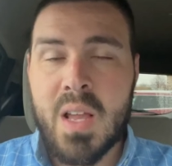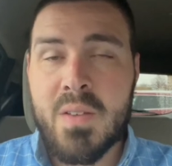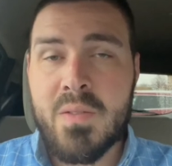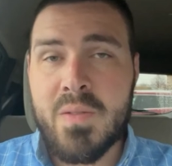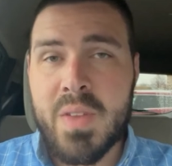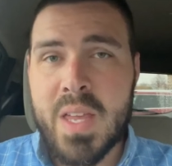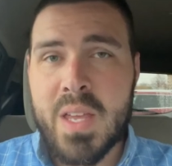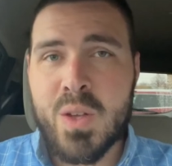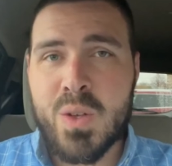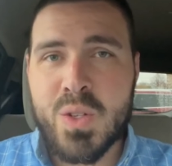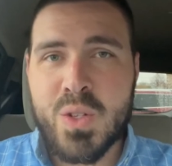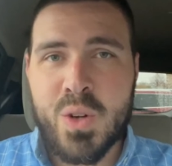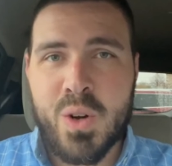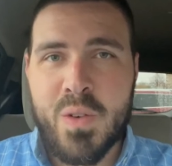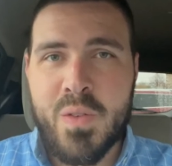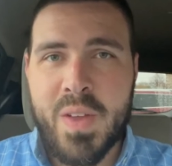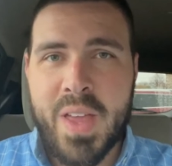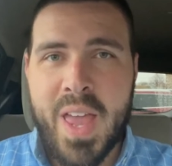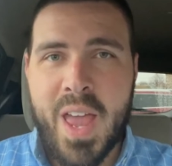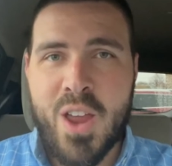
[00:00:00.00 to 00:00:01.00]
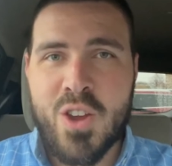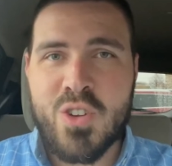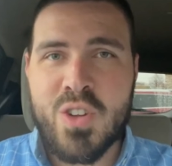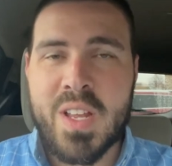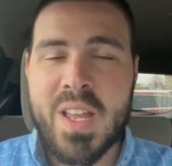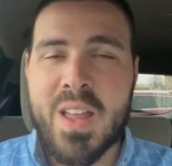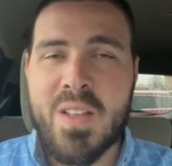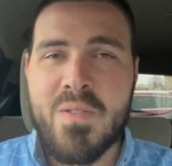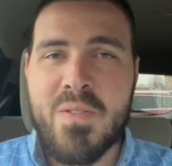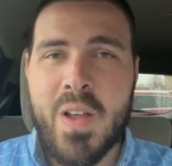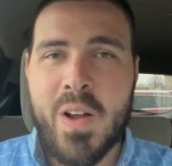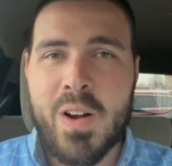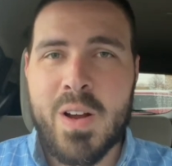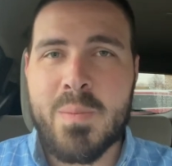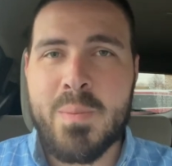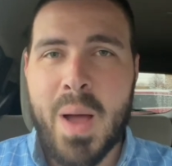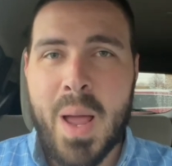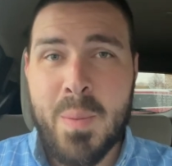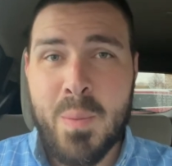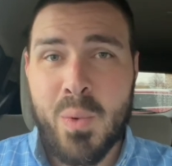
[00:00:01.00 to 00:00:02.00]
Vehicle certification can
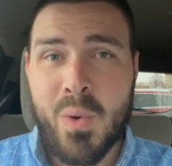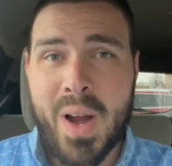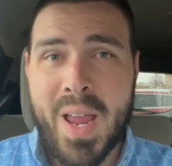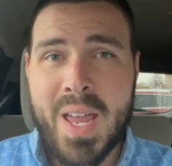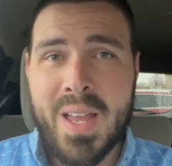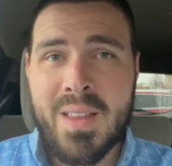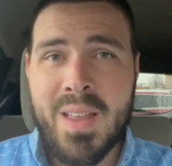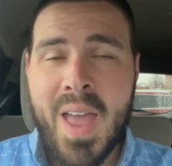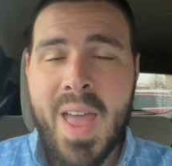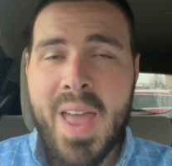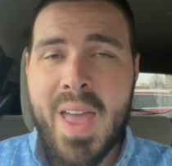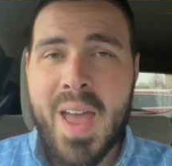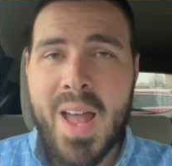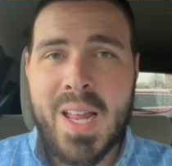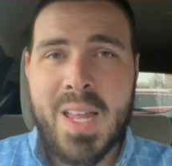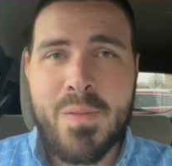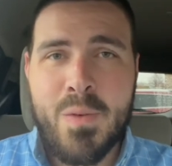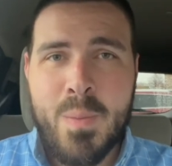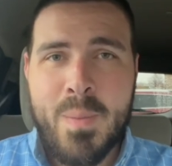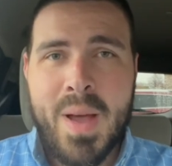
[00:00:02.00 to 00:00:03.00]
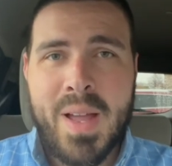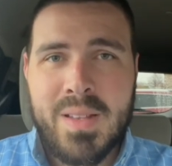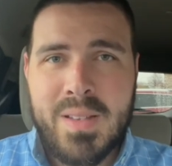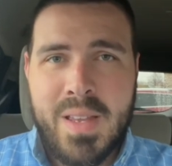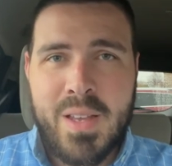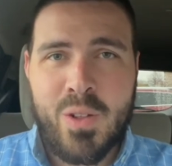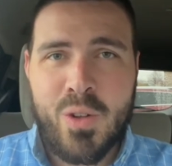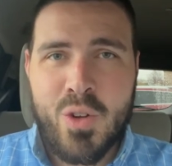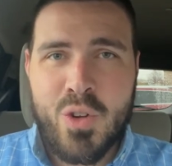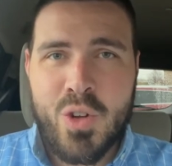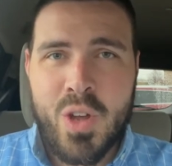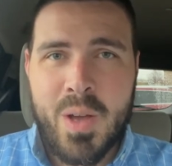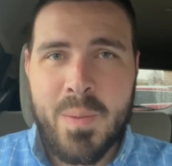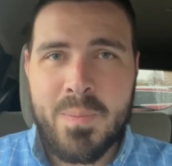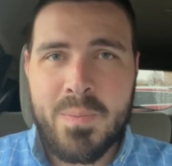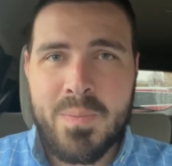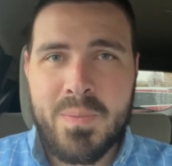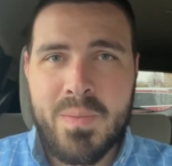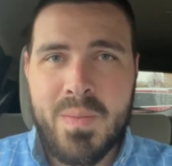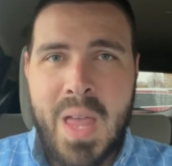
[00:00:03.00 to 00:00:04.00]
vary by brand and even by
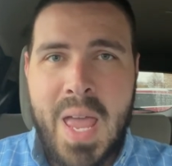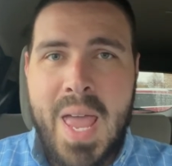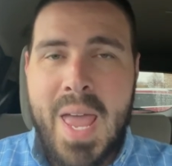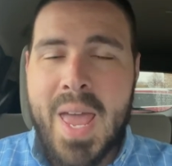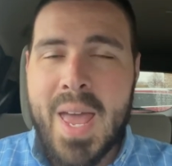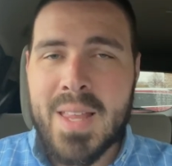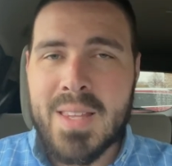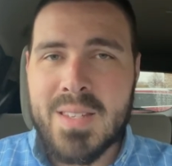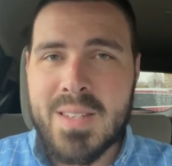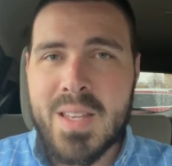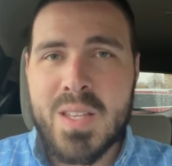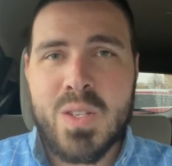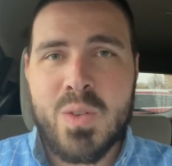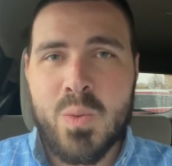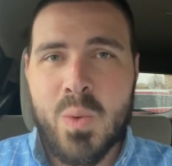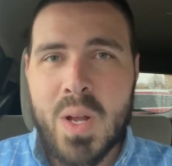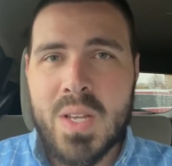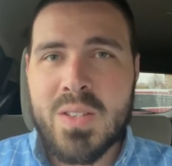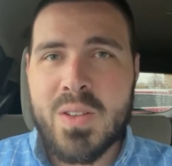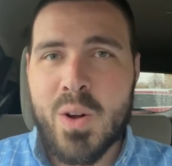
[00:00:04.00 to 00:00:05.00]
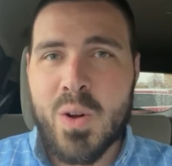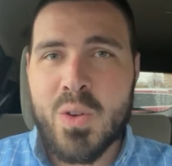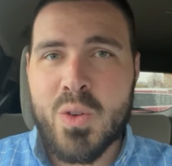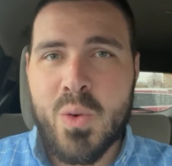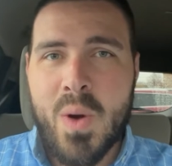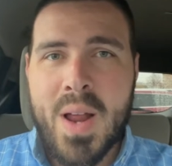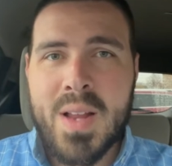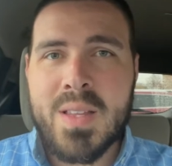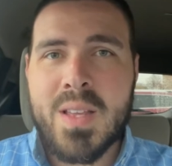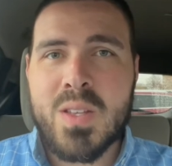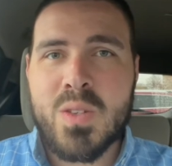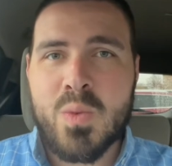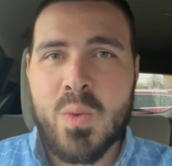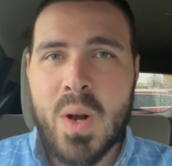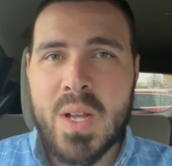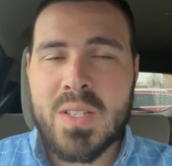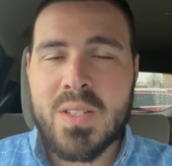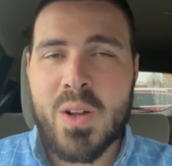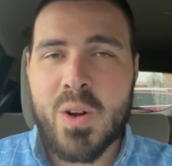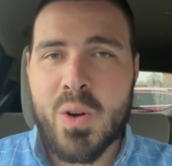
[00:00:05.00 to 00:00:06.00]
dealership. And since Russ Darrow Direct is
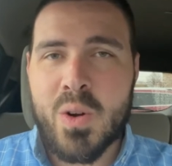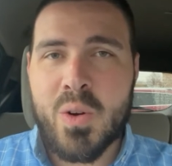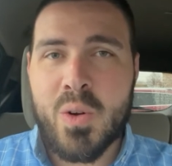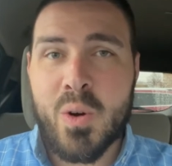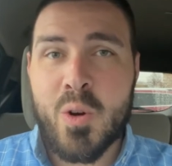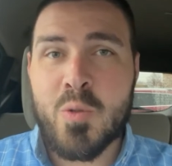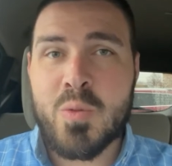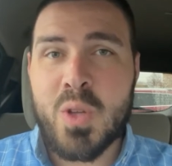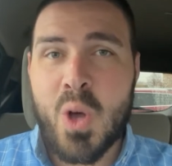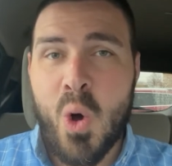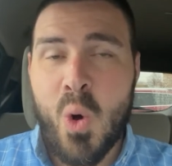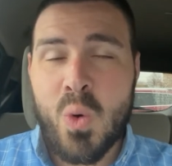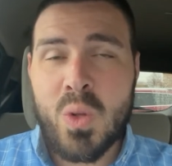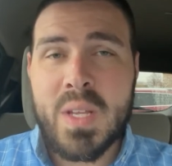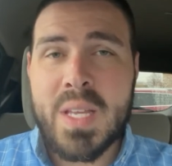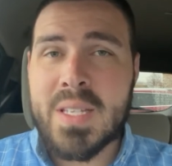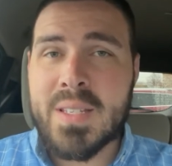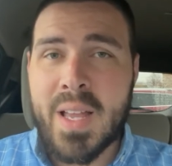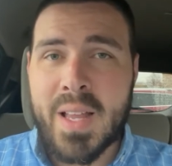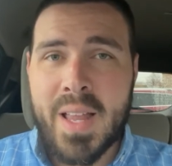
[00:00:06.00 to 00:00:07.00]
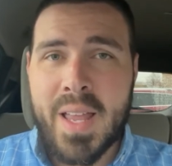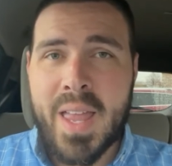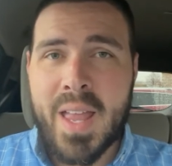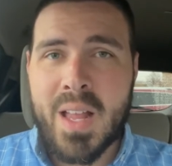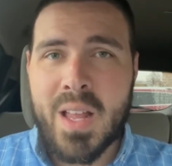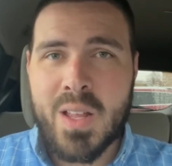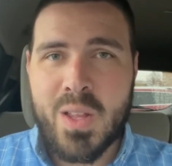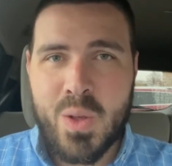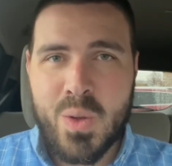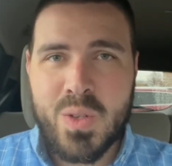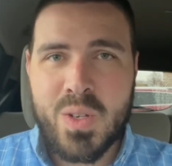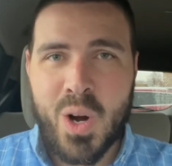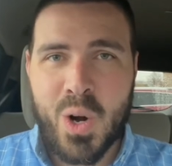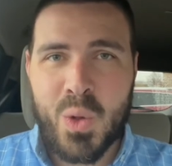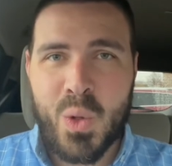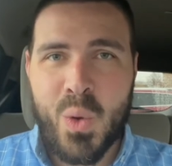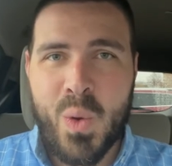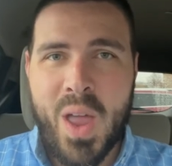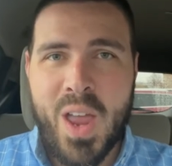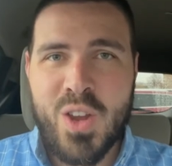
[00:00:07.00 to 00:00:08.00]
Russ Darrow Group's only dedicated used
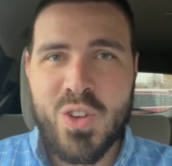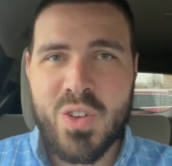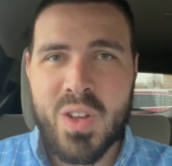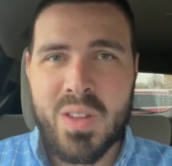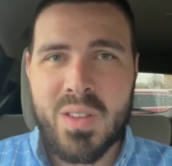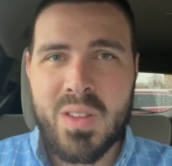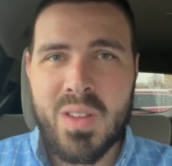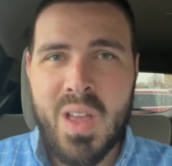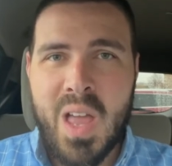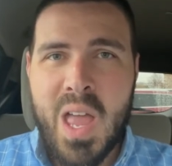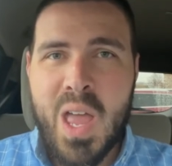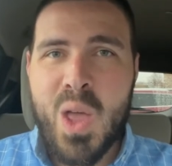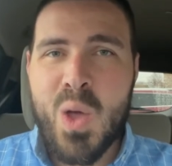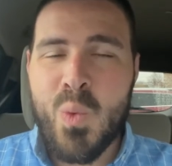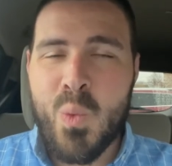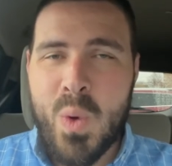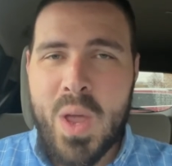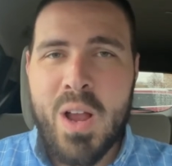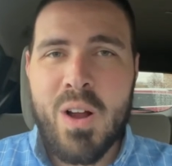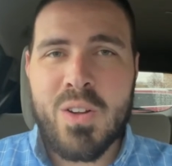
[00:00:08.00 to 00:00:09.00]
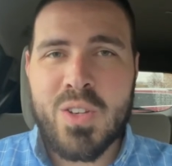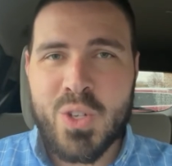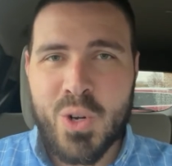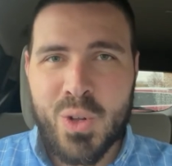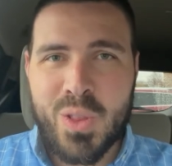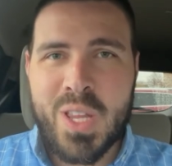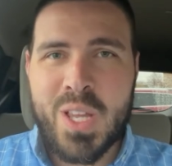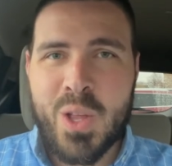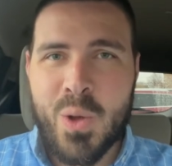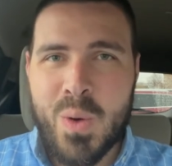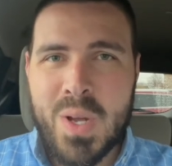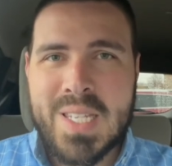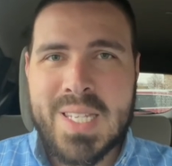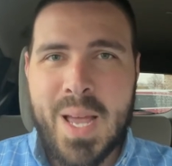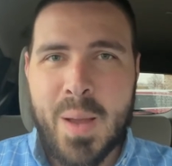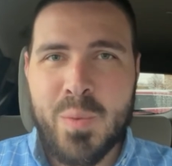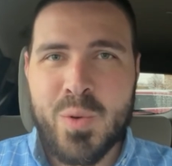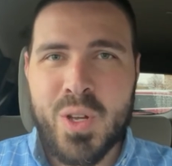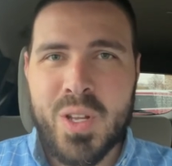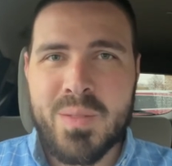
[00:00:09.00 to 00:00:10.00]
car location, we are certainly no
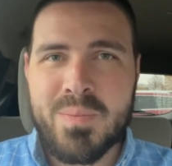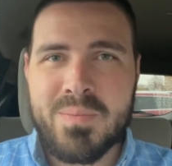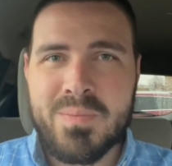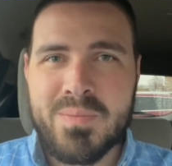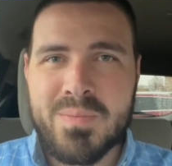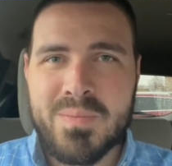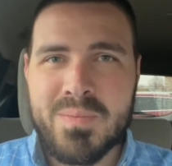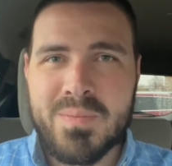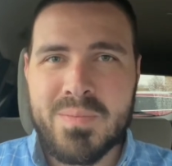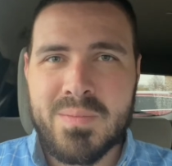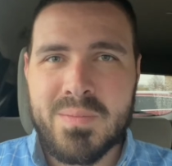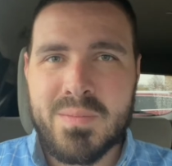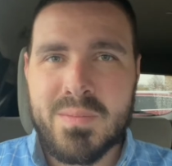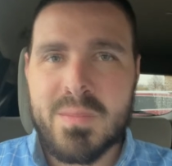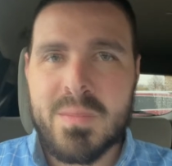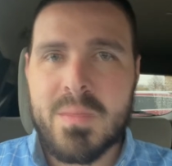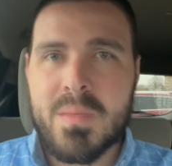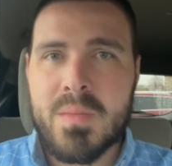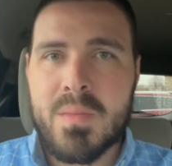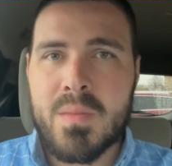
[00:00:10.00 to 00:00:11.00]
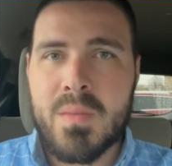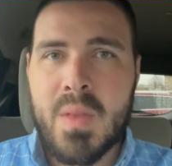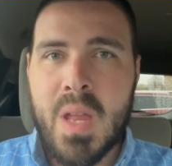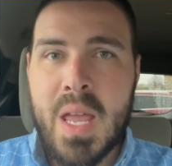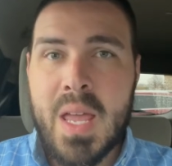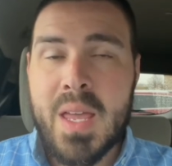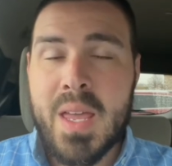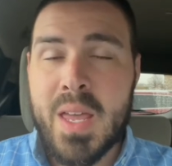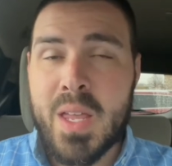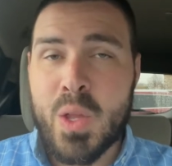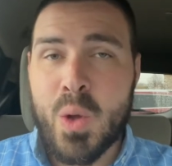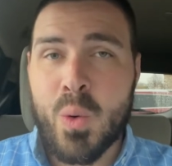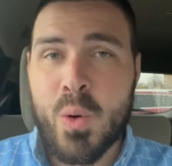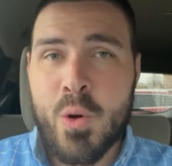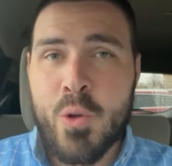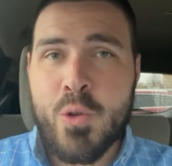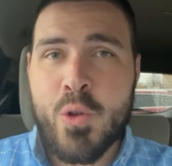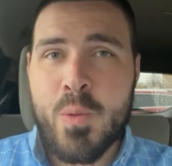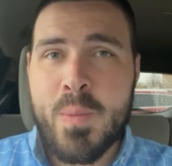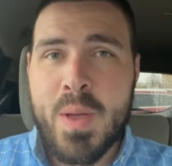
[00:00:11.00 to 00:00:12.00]
exception. In
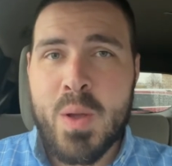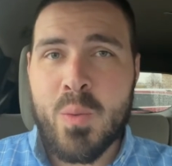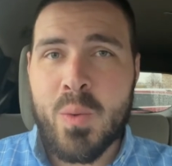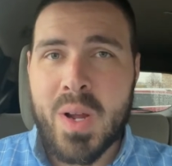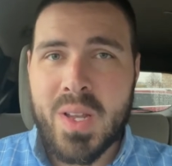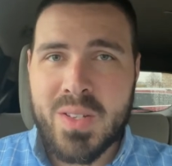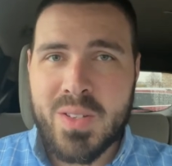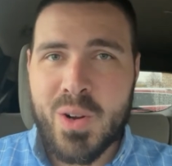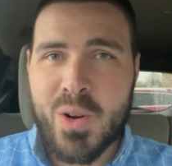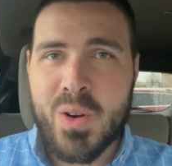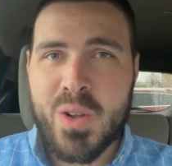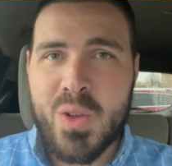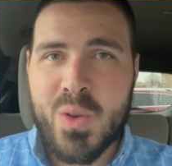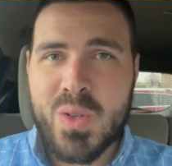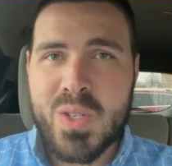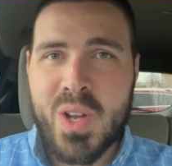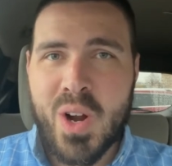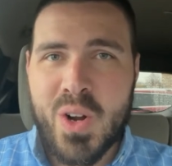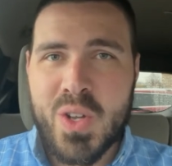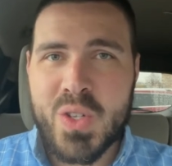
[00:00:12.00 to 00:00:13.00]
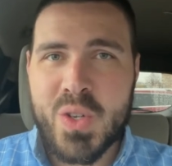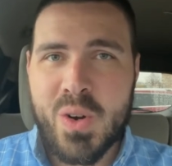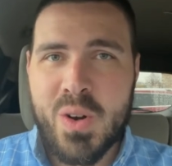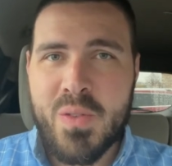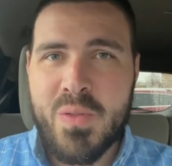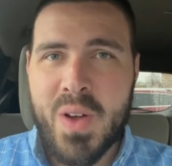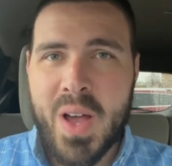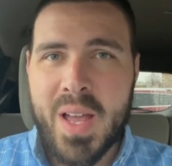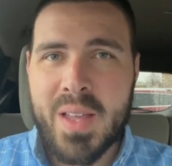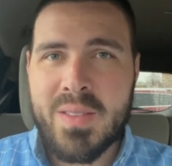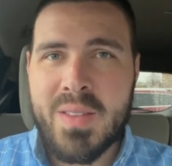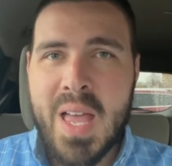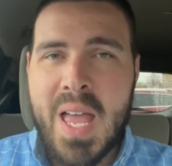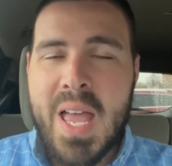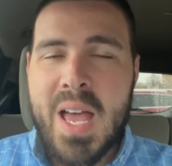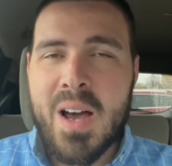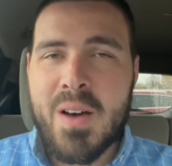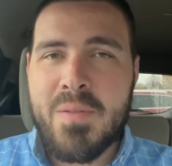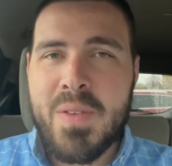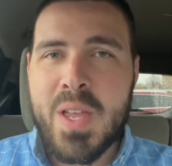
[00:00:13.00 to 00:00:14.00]
order to be Russ Darrow Used Car Certified,
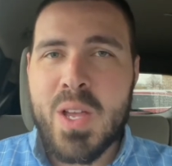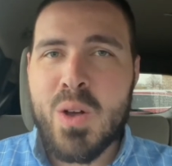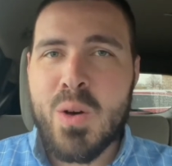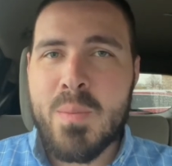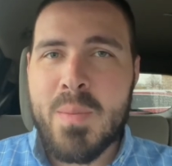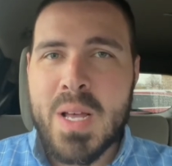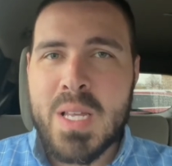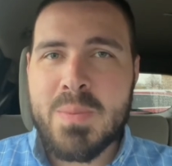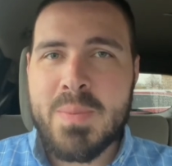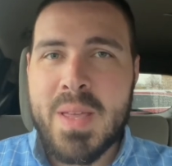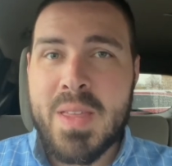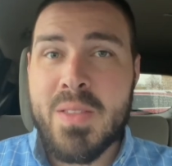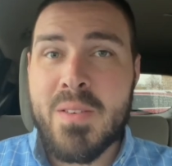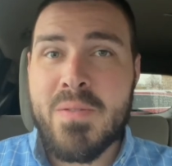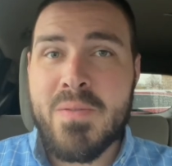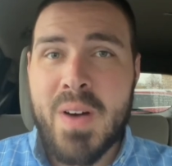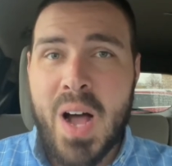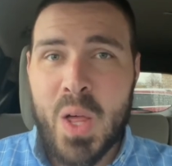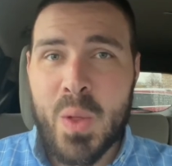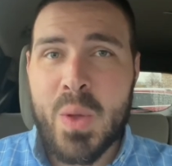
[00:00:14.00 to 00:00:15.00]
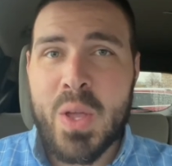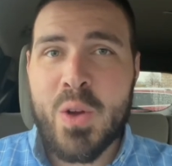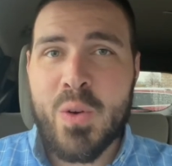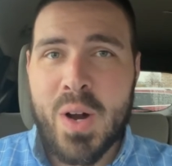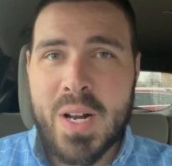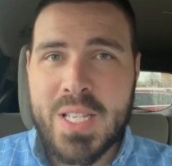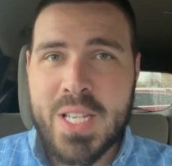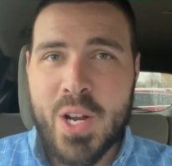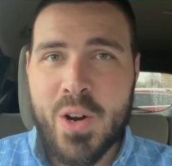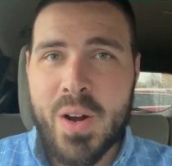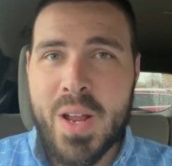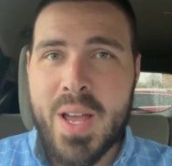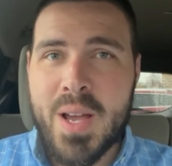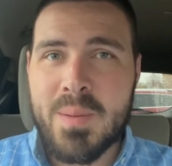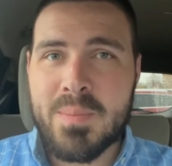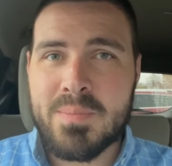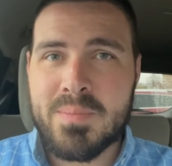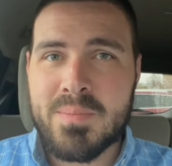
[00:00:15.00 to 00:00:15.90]
a vehicle must meet the following criteria.